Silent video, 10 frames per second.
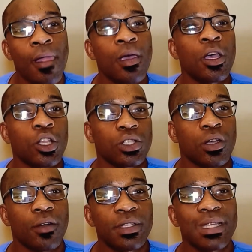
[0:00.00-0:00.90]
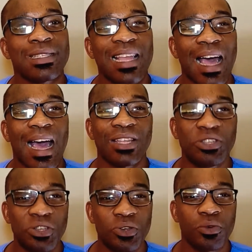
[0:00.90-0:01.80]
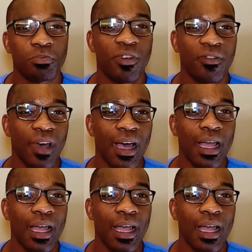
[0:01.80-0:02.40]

The services that I do provide